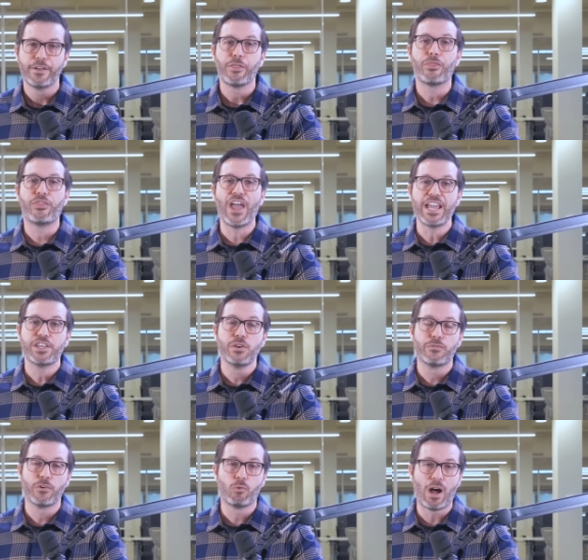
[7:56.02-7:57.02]
Thank you
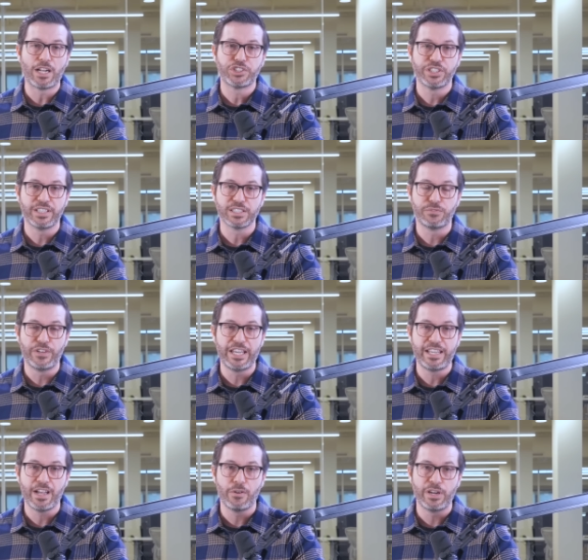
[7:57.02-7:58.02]
for watching this
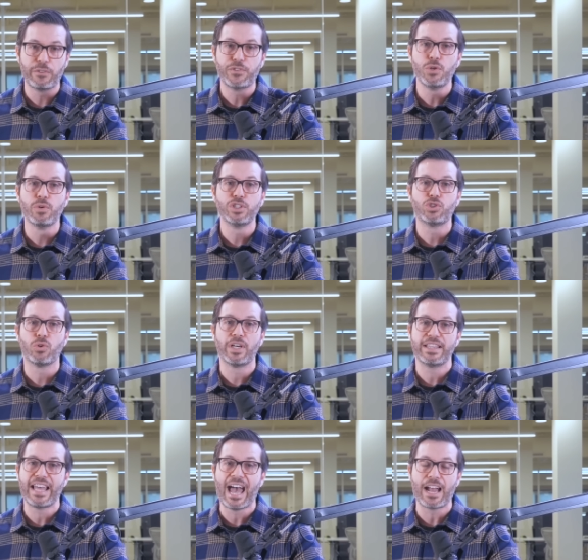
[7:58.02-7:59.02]
video. And if you enjoyed
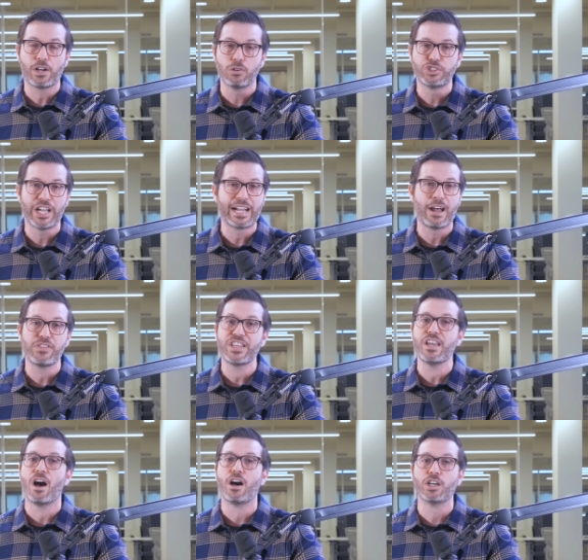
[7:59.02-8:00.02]
that, go check out the
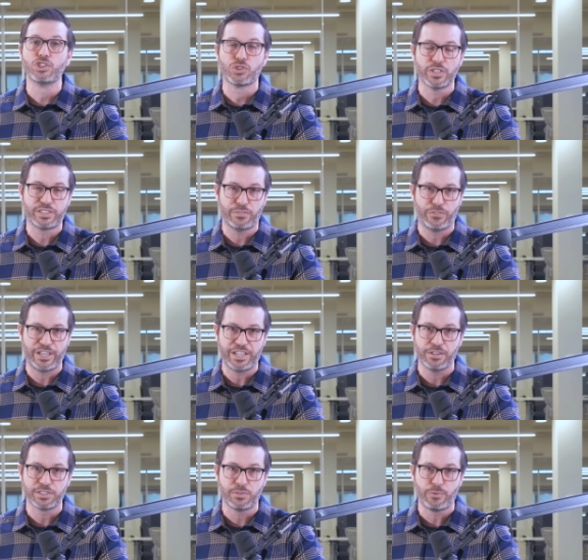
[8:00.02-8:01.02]
hundreds of
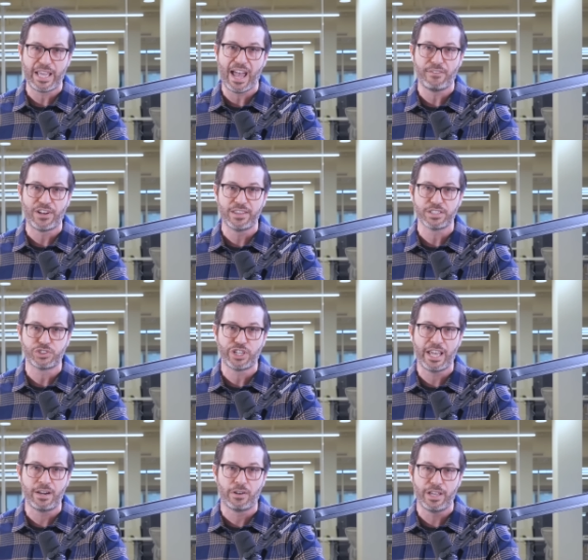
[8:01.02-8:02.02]
videos that we have on this
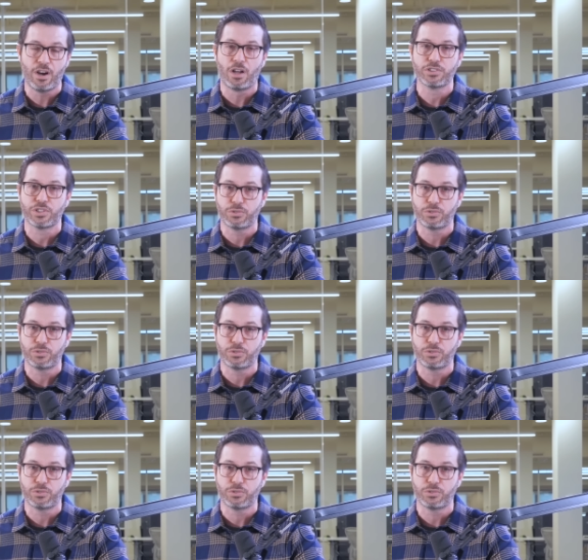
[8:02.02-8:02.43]
channel. And also